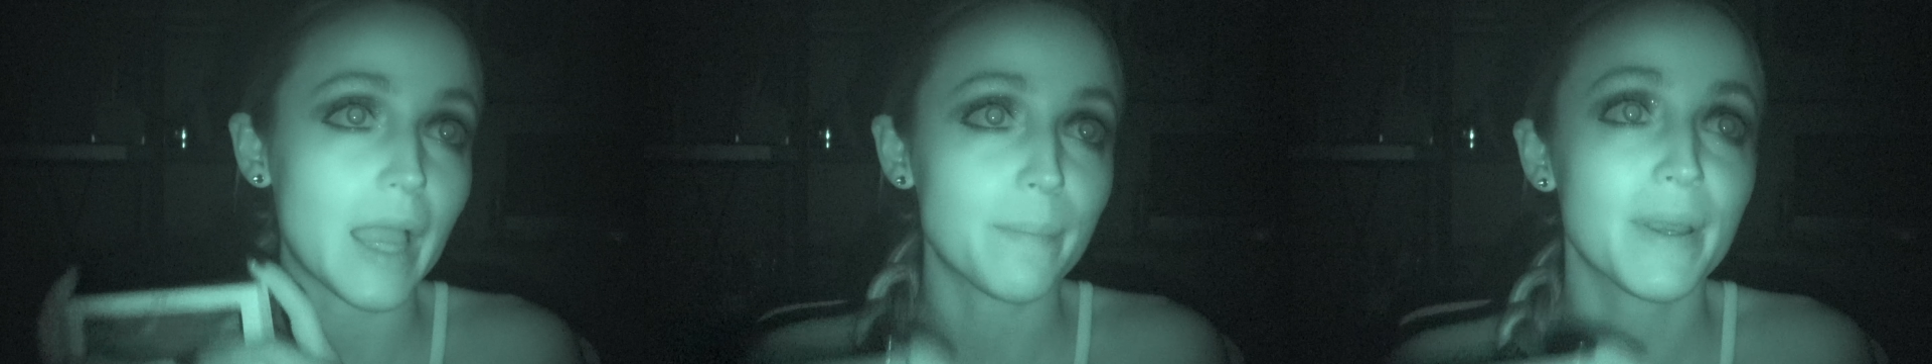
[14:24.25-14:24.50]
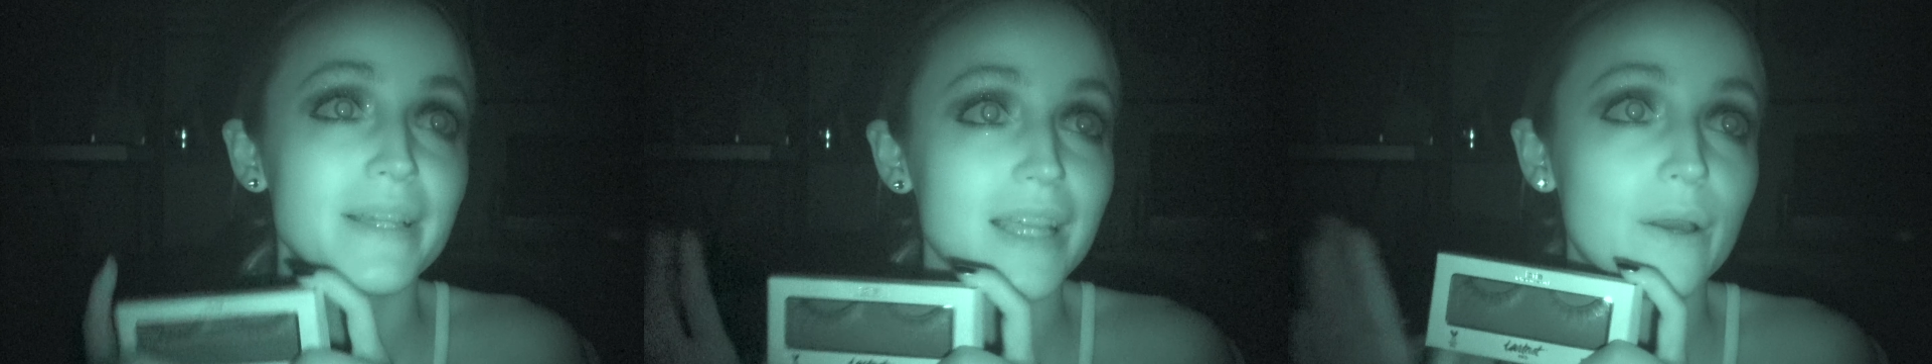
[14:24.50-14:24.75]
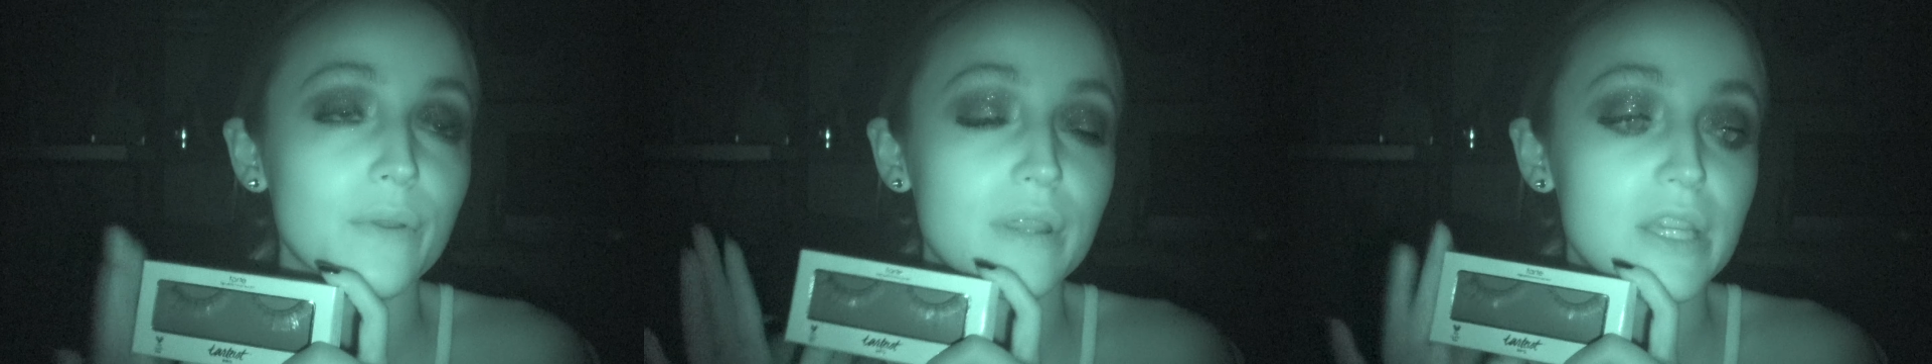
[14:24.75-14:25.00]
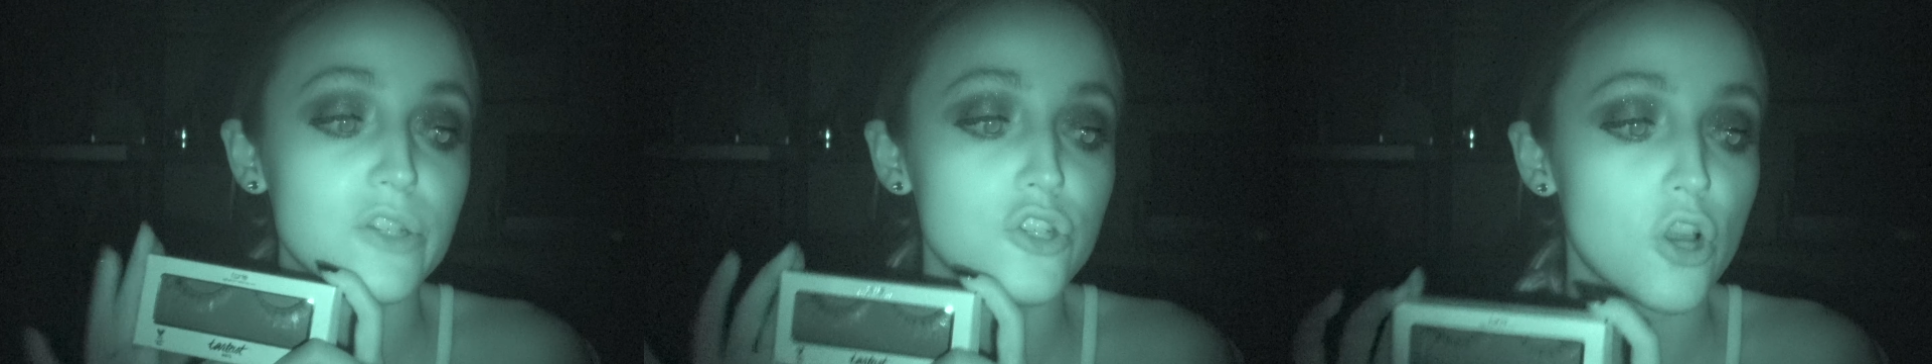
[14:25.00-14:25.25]
I picked out
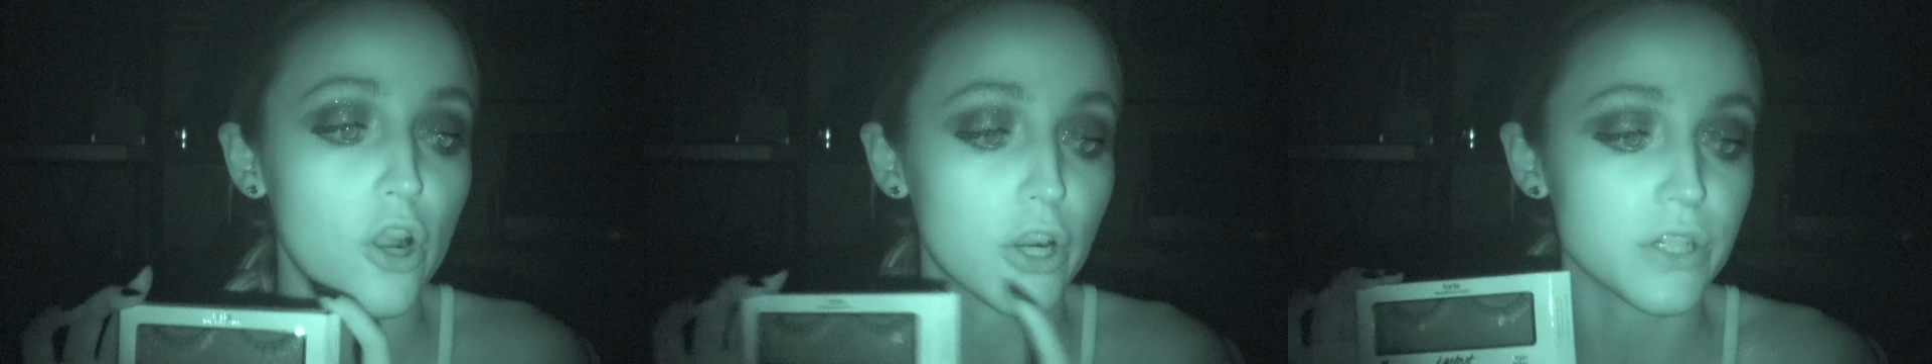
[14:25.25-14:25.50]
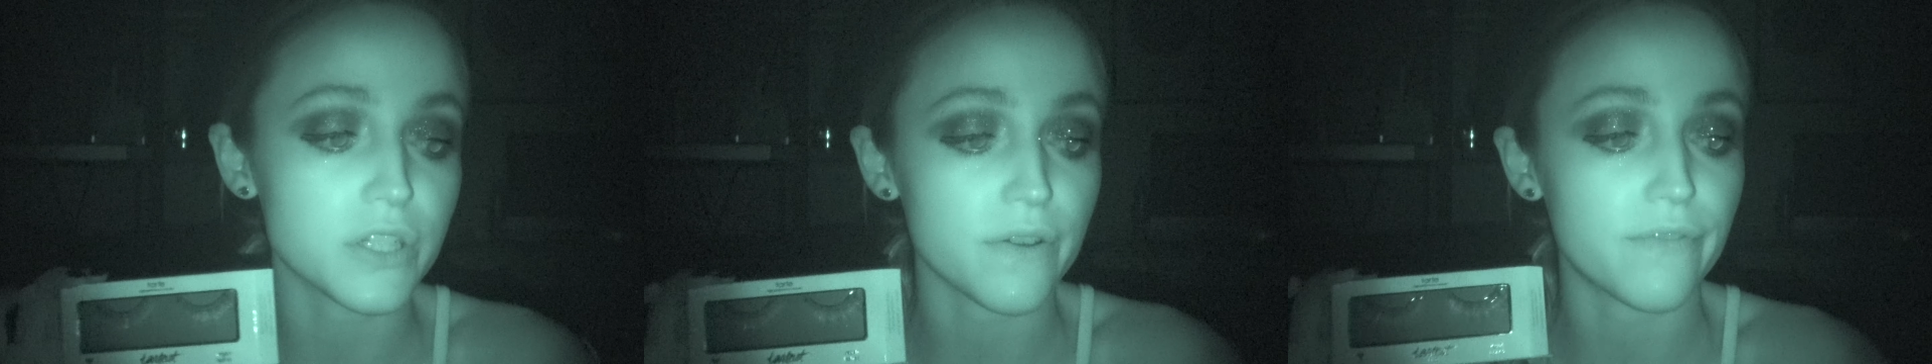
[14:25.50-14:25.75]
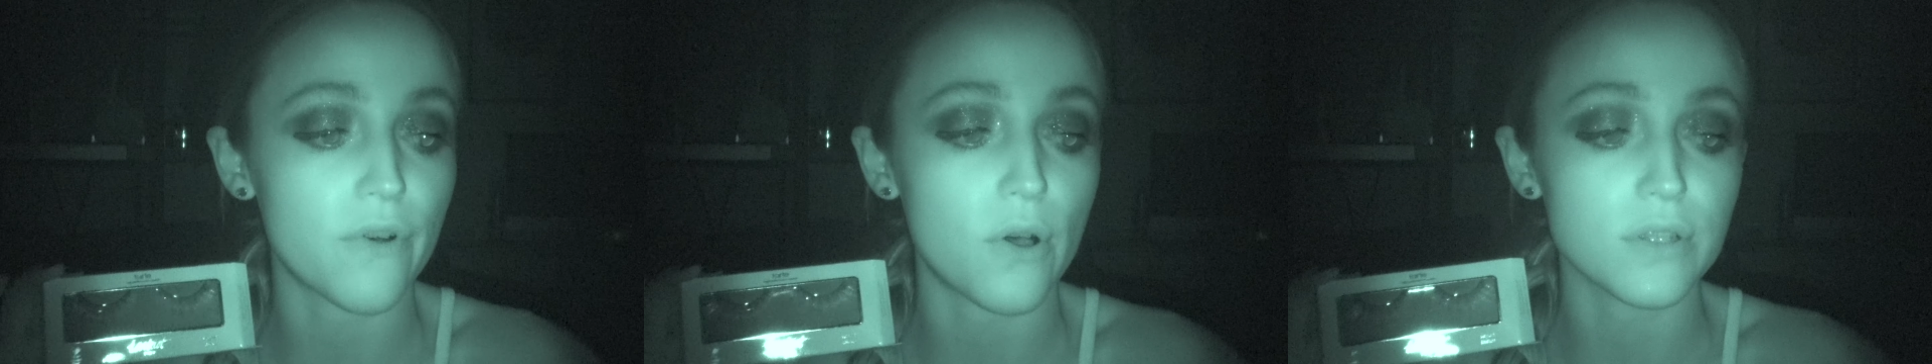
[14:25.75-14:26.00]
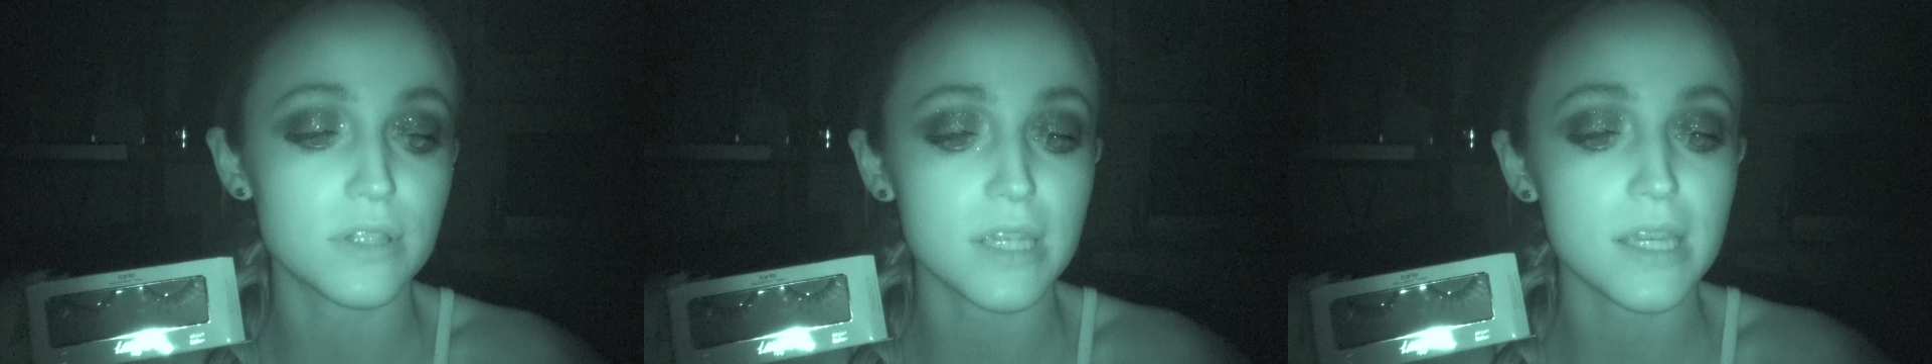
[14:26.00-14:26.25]
the Tarte
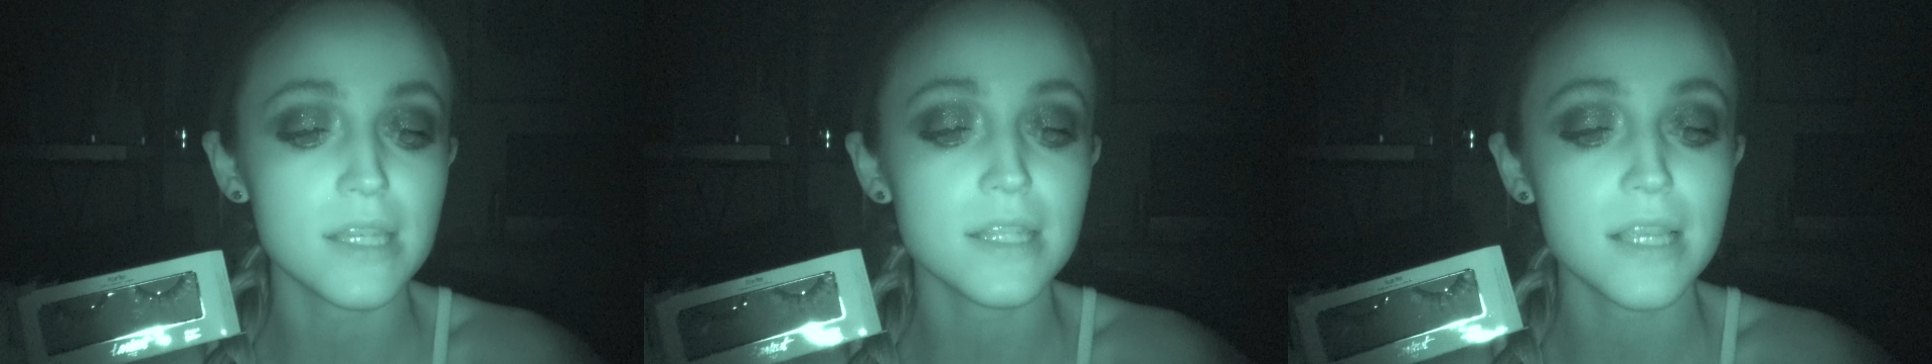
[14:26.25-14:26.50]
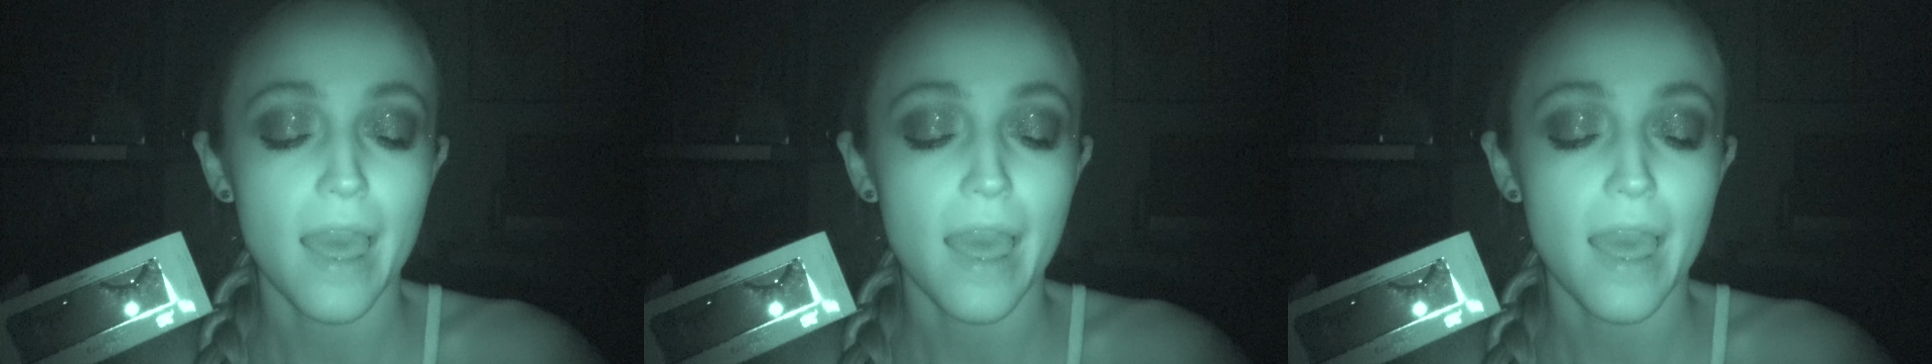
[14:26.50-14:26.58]
falsies